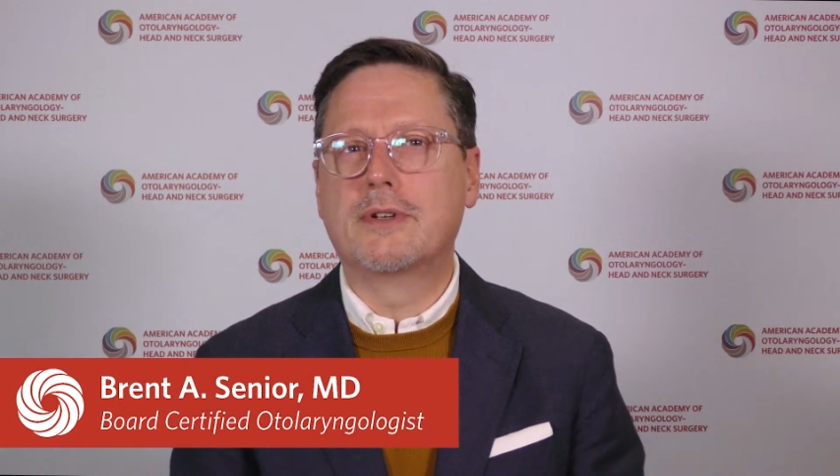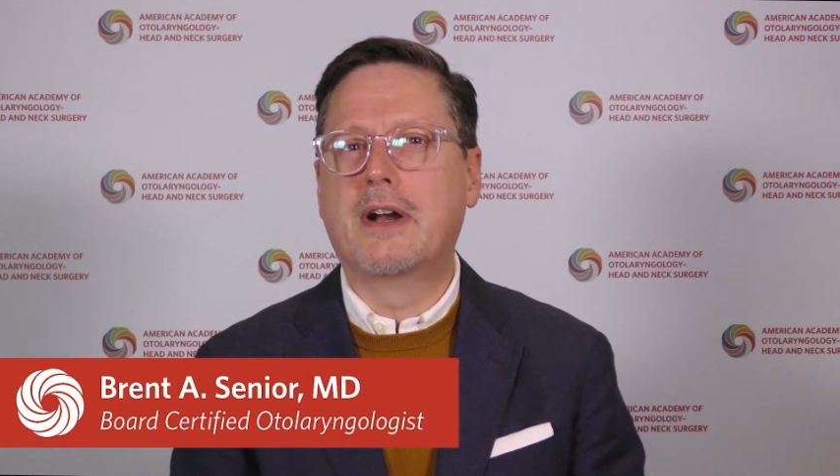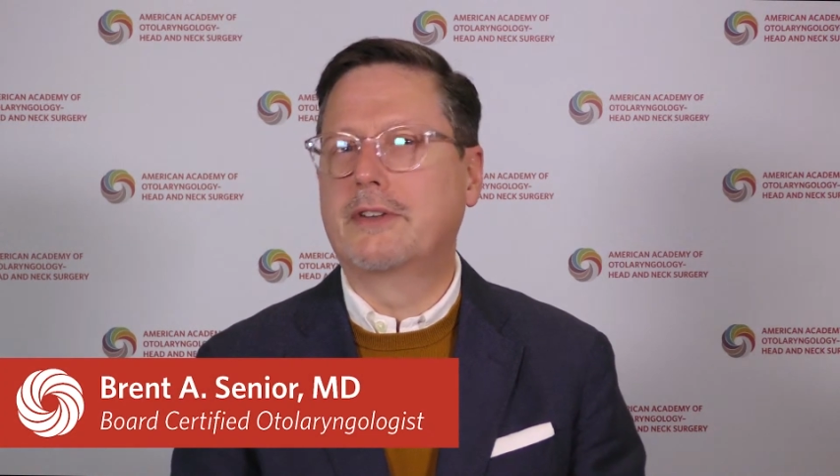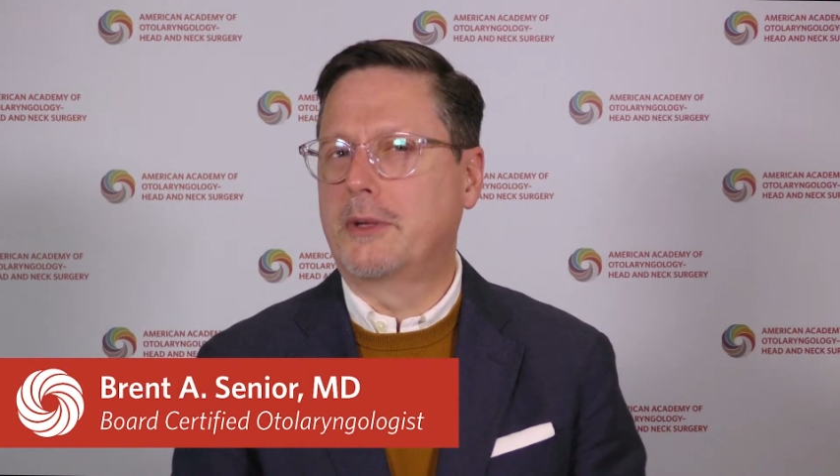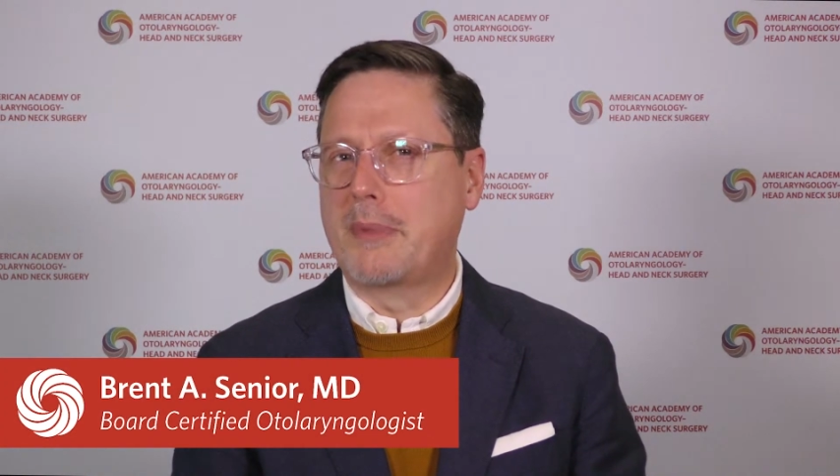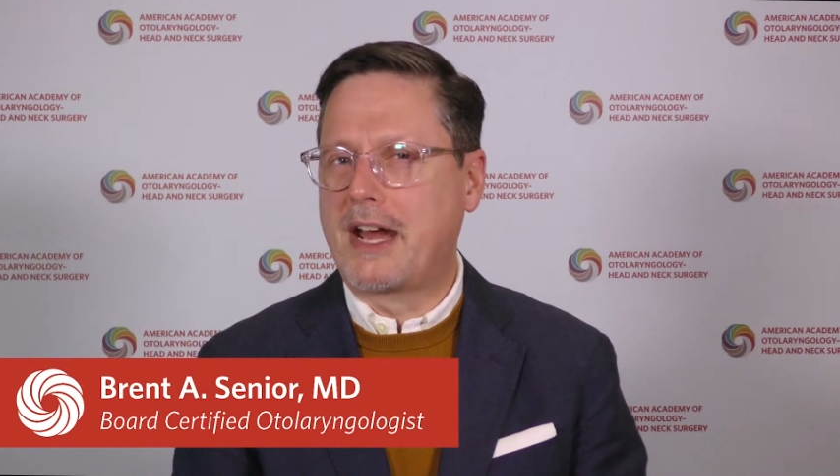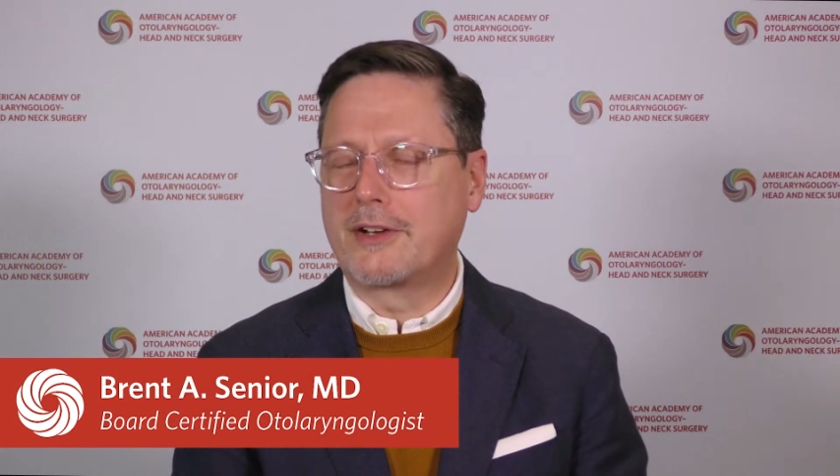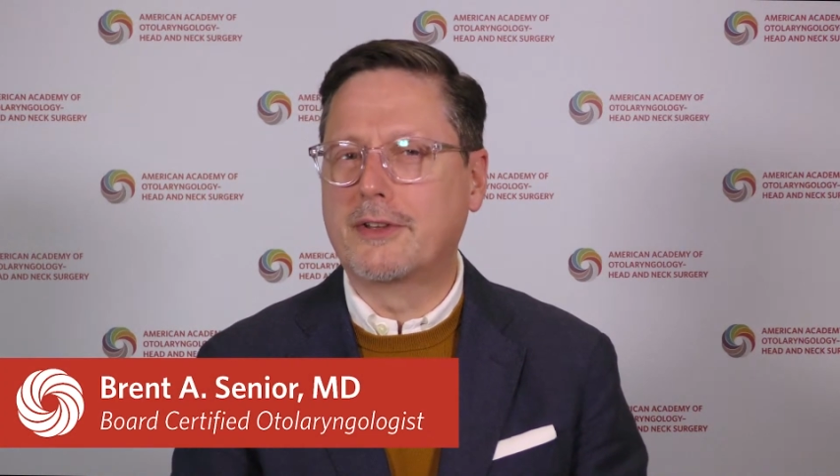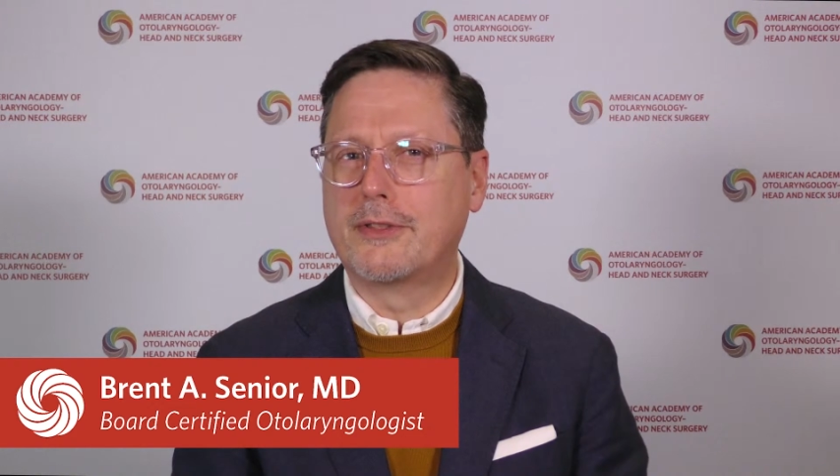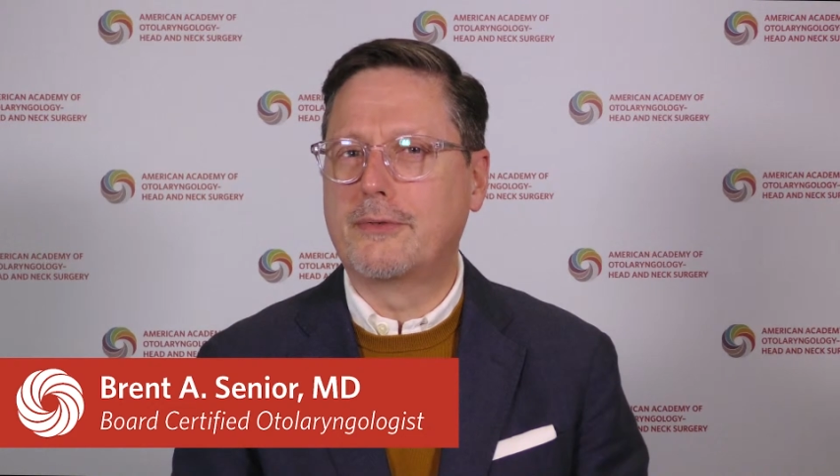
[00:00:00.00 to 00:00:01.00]
or out the
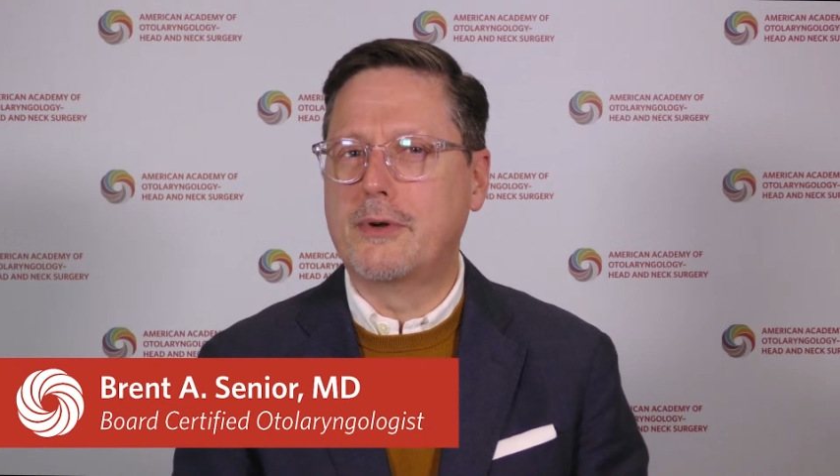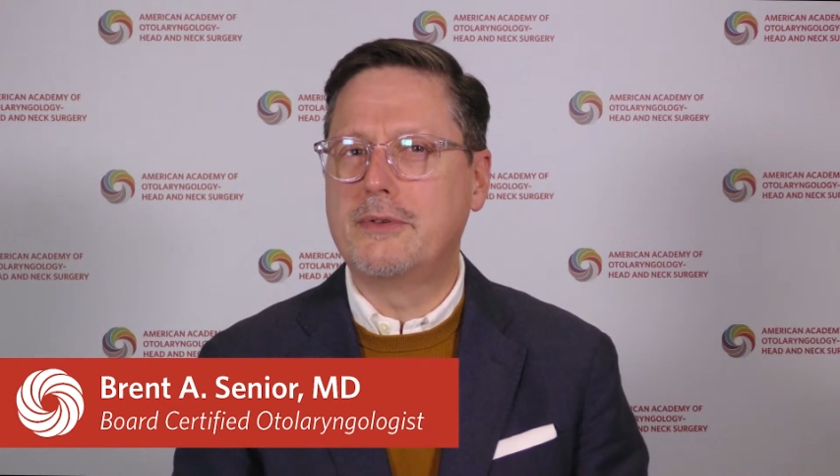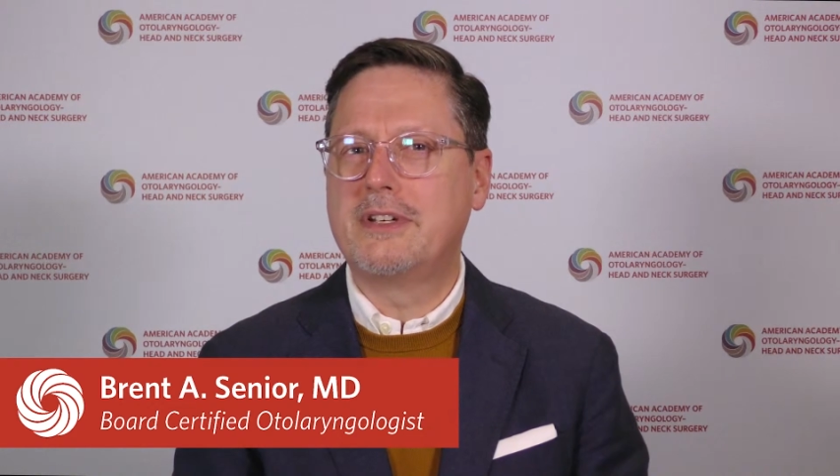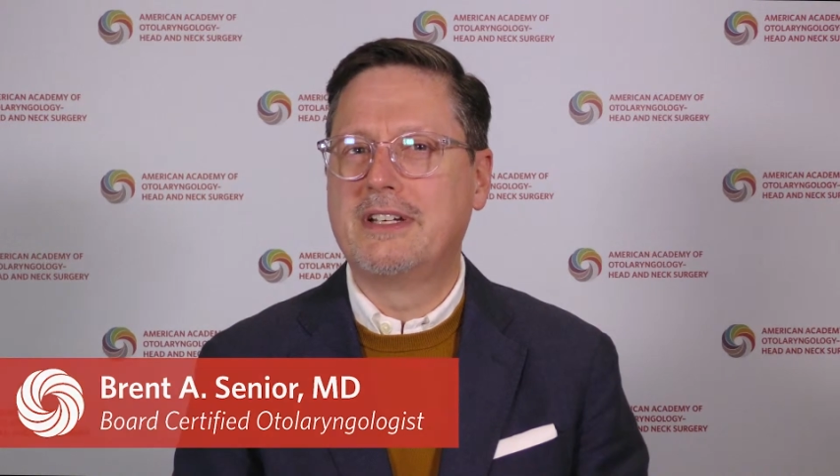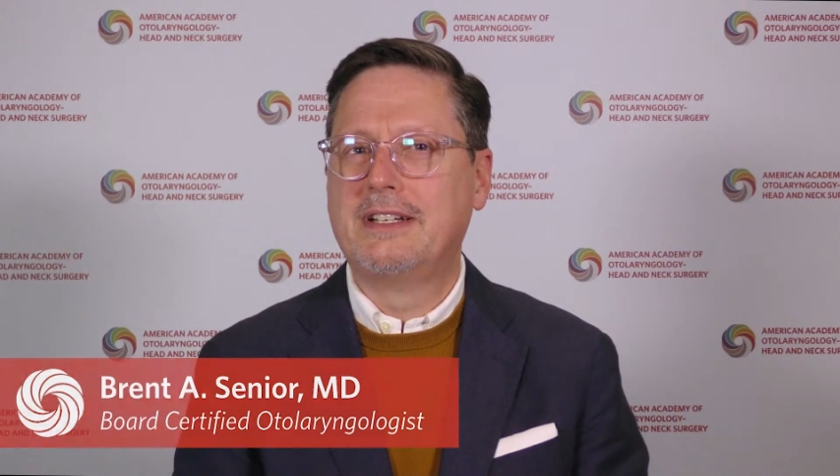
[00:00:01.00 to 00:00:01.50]
back of the throat?